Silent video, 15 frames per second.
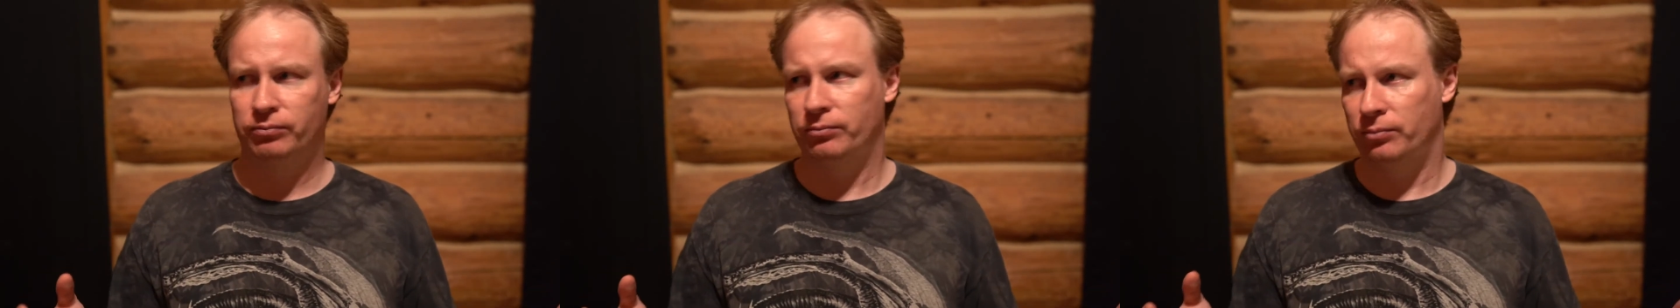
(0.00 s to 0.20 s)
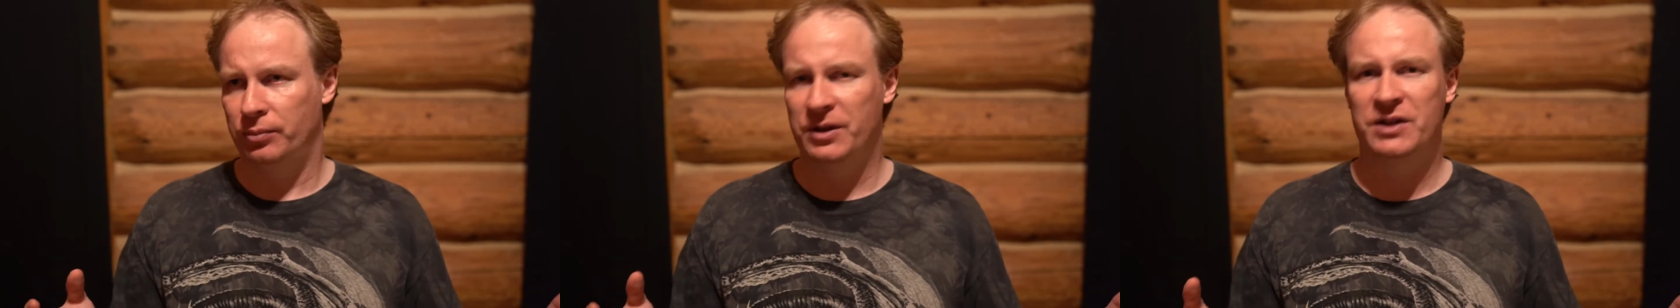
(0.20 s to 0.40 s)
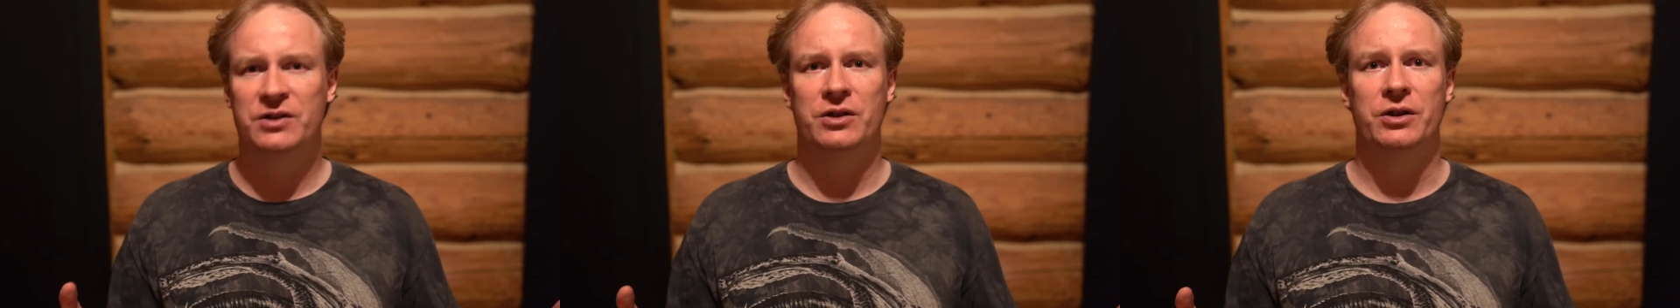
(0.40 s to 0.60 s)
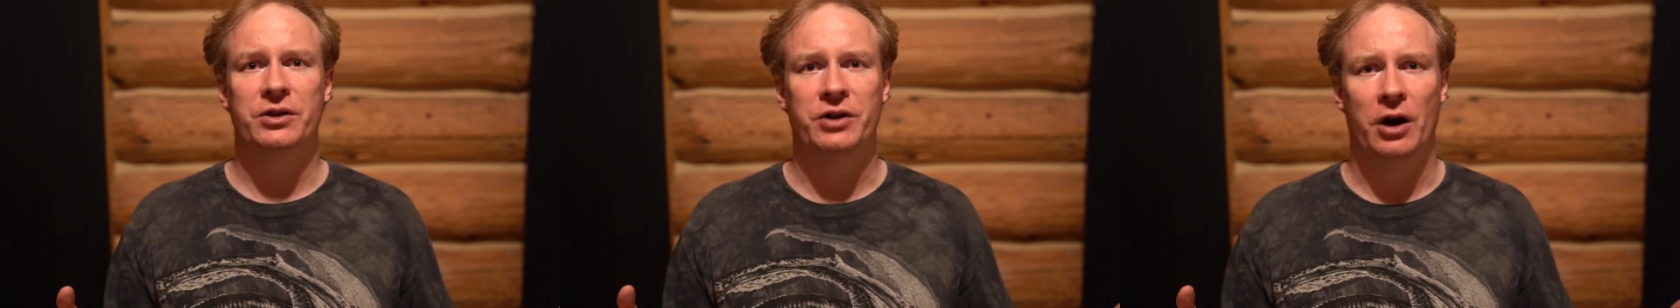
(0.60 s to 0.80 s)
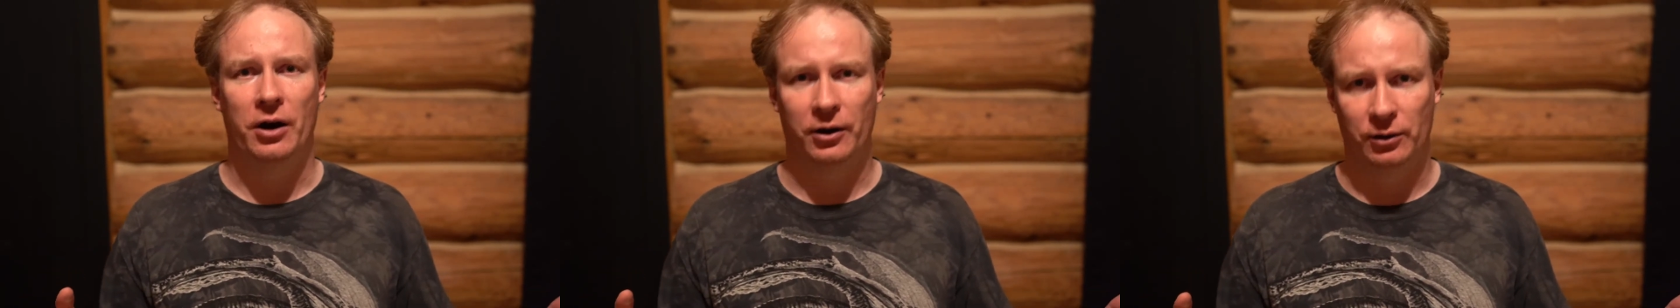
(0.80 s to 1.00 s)
these are the
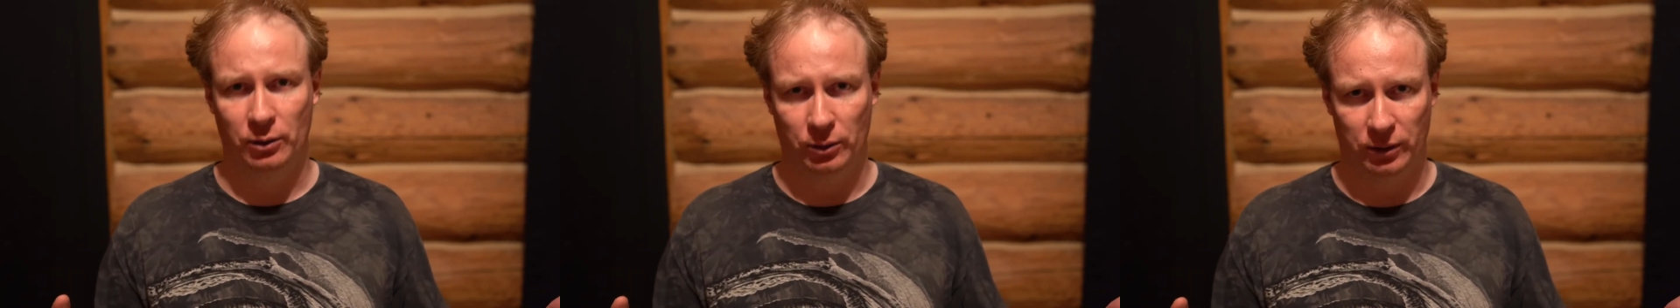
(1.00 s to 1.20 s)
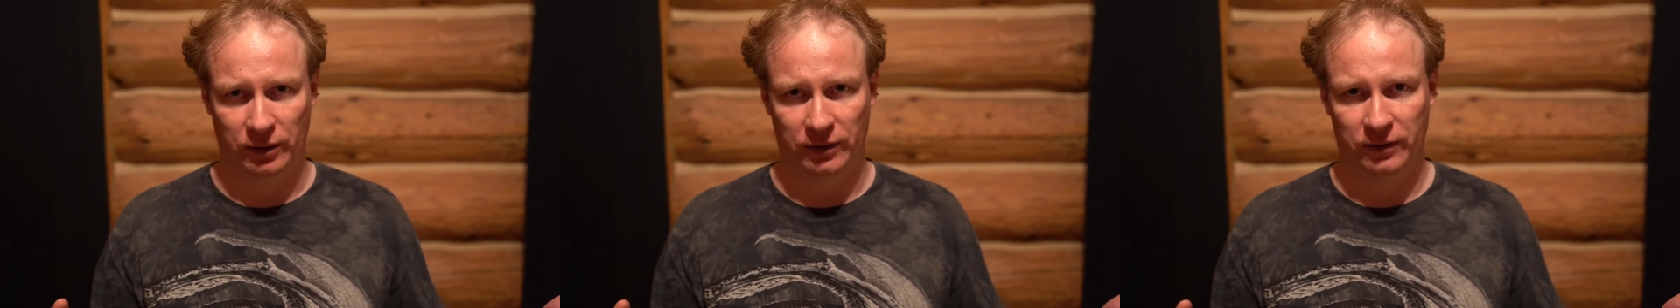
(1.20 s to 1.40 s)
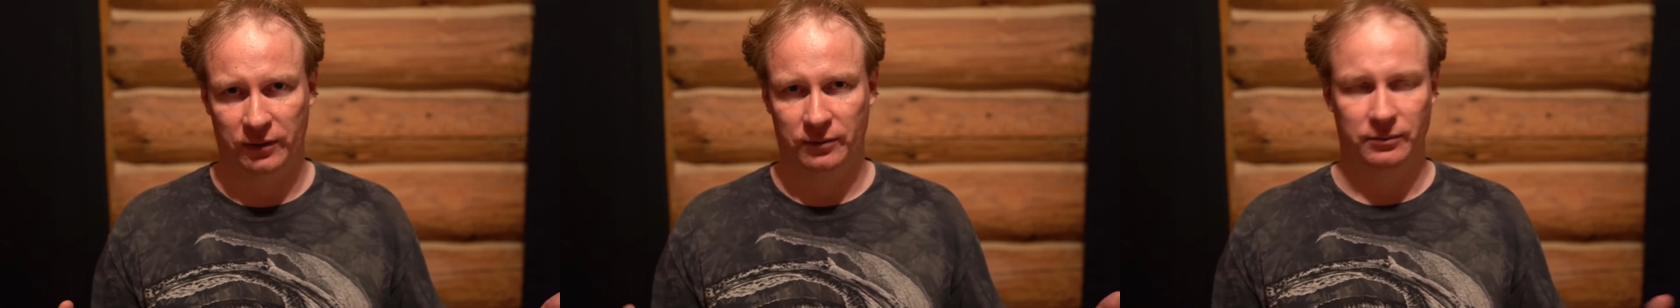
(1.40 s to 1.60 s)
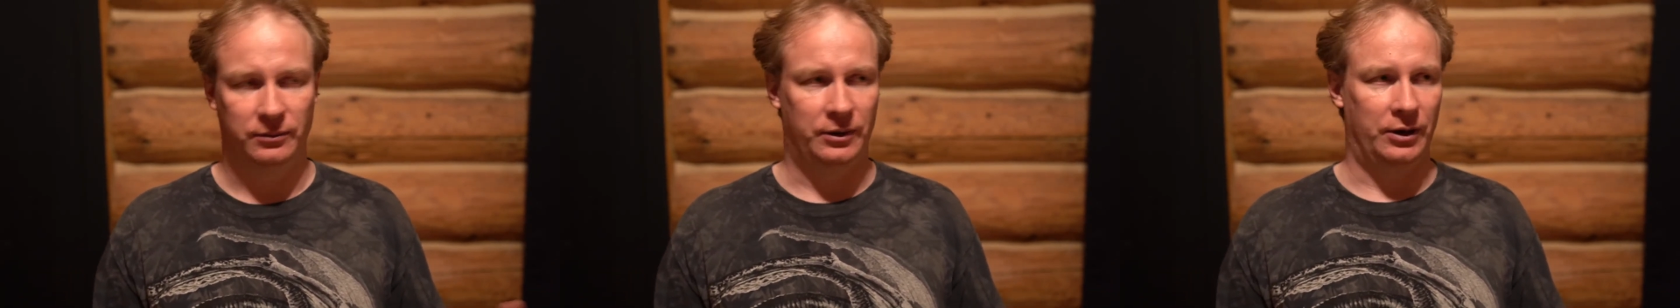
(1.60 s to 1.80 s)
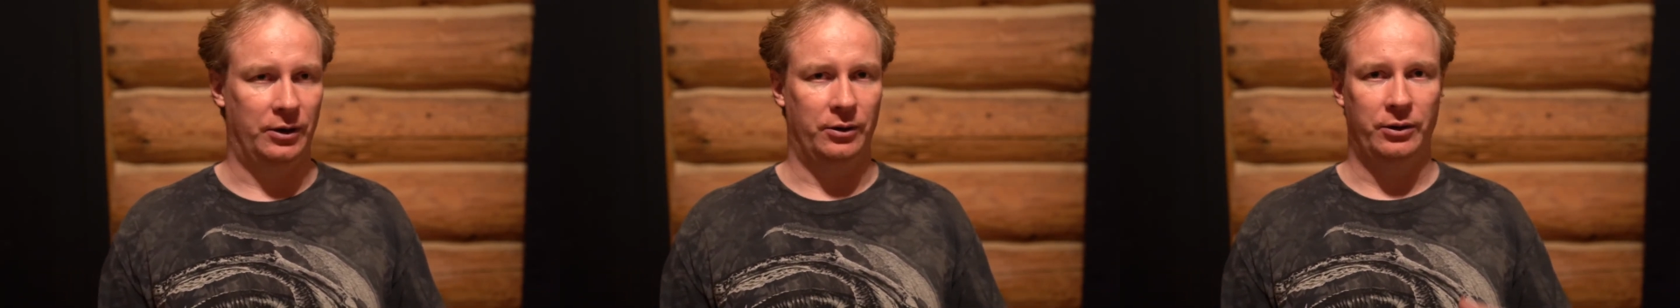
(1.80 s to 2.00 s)
Dark Lords.
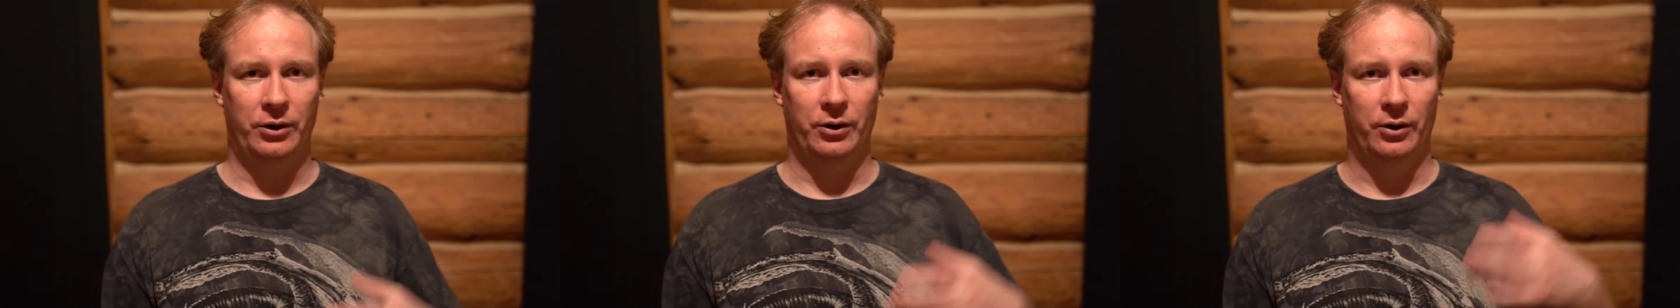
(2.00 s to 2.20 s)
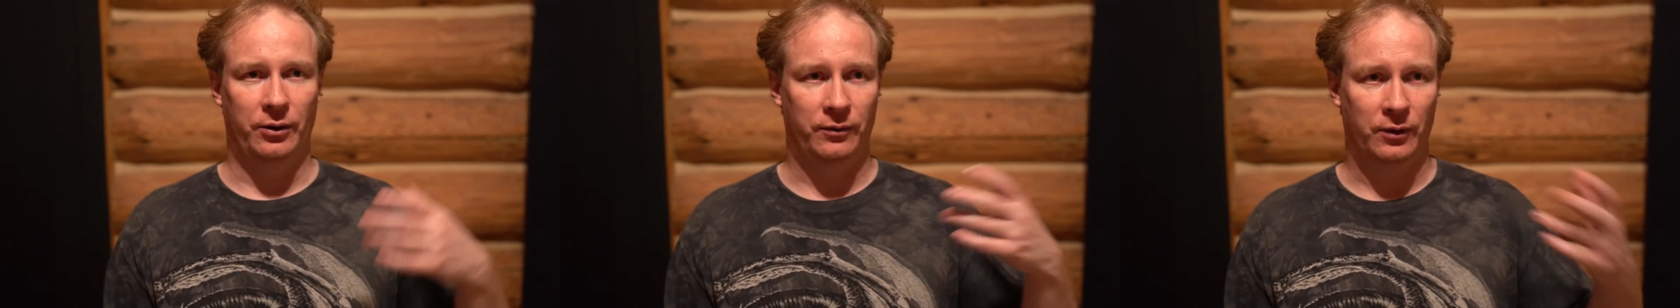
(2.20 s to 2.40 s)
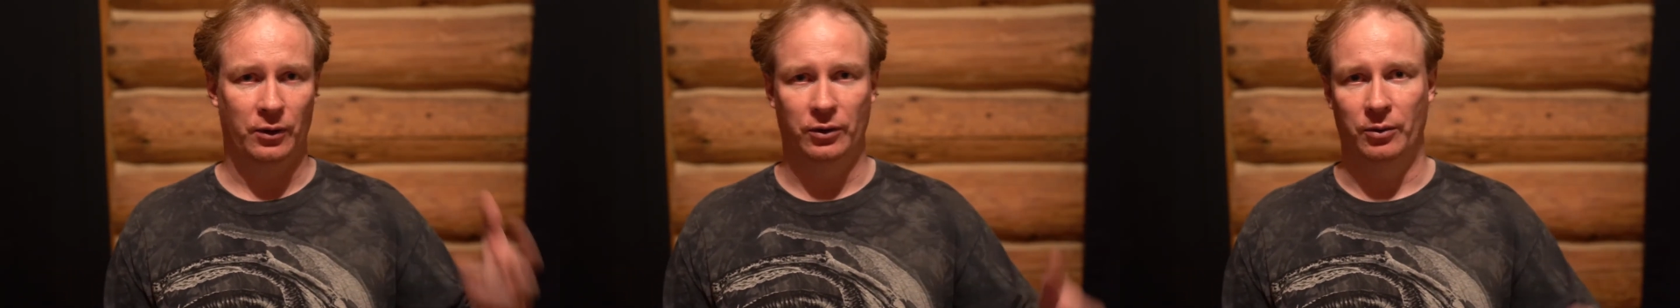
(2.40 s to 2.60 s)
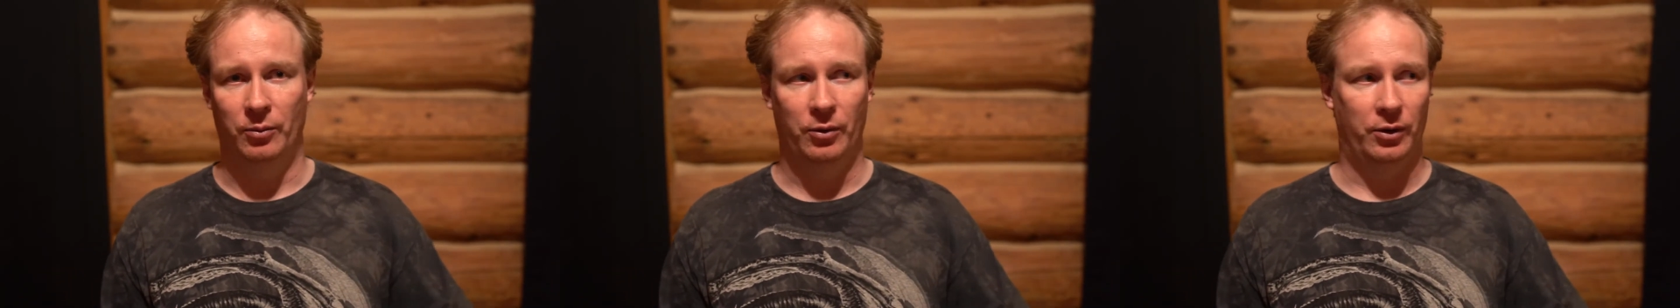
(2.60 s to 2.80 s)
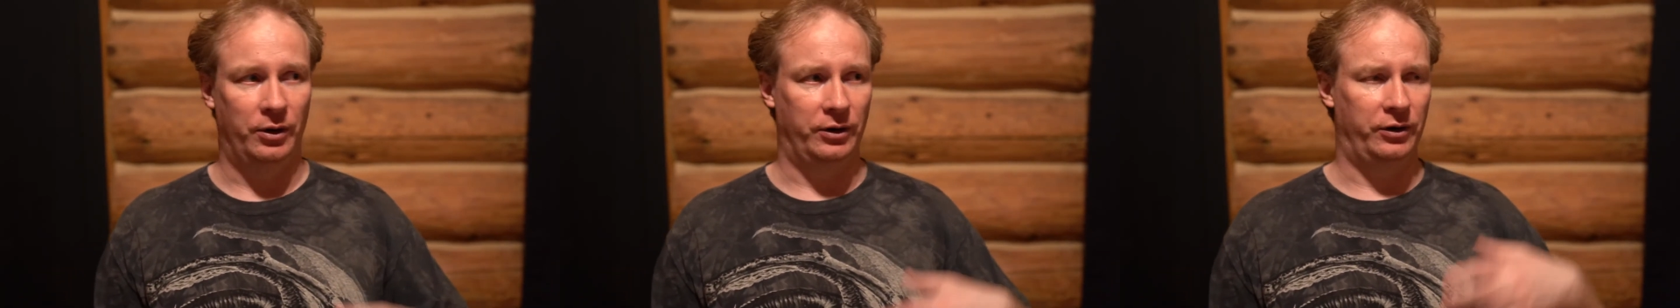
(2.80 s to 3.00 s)
You know, your
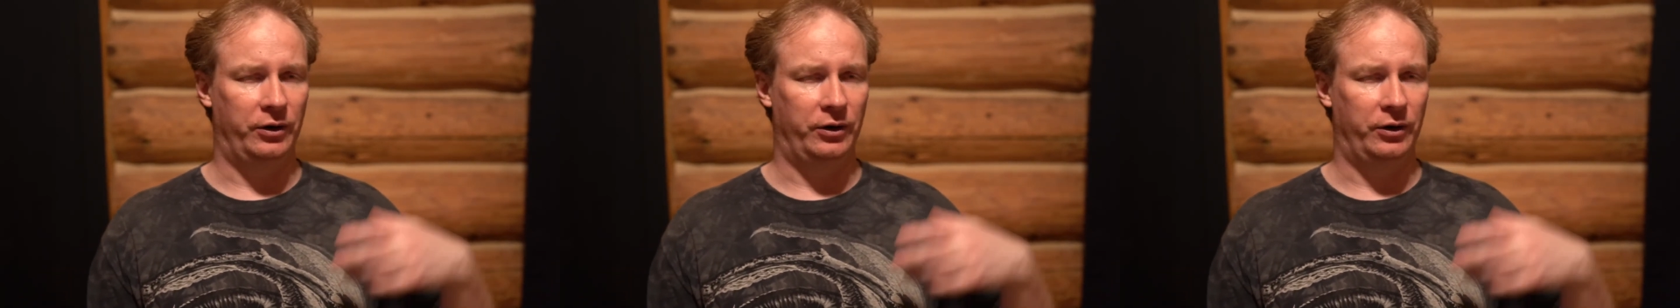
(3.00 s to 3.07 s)
Voldemort,